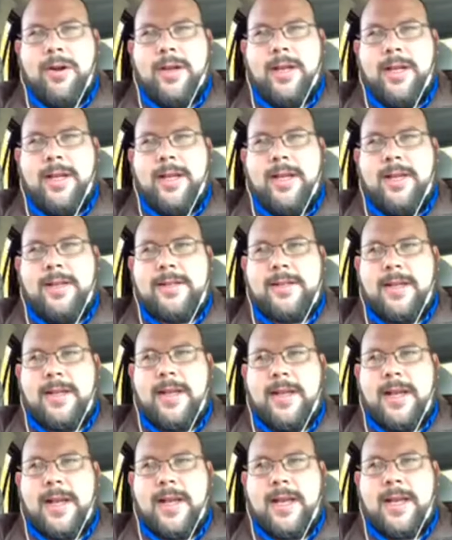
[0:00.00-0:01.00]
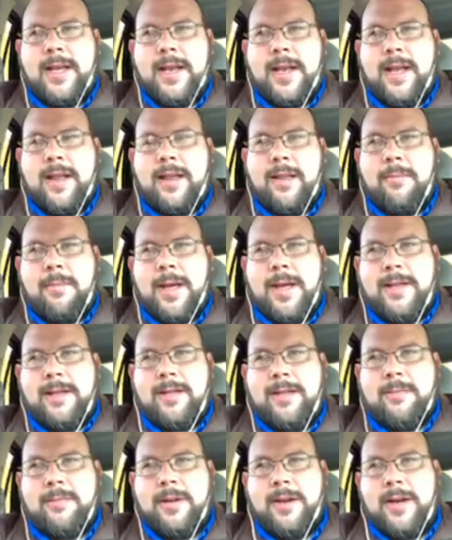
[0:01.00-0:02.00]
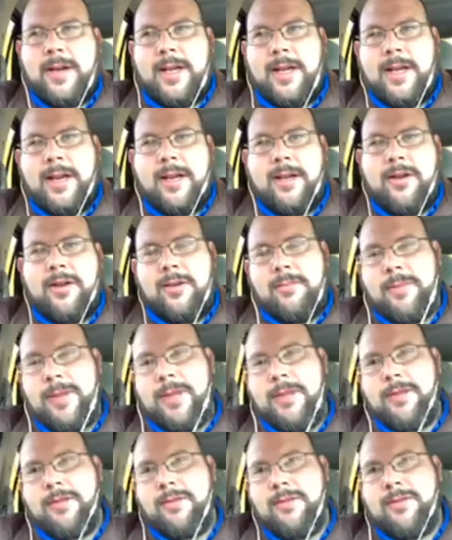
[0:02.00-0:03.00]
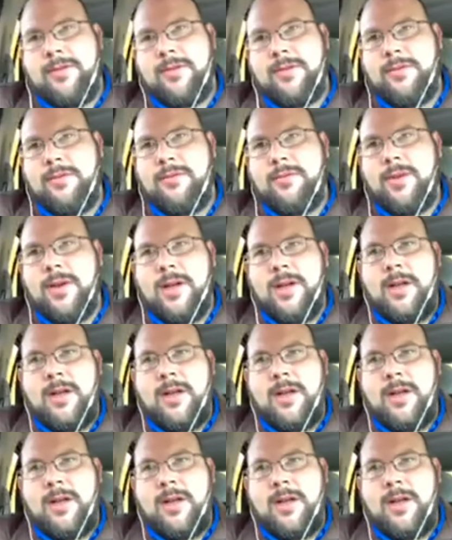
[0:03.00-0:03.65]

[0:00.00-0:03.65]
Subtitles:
knees and get out of the bathtub, there again, it could be due to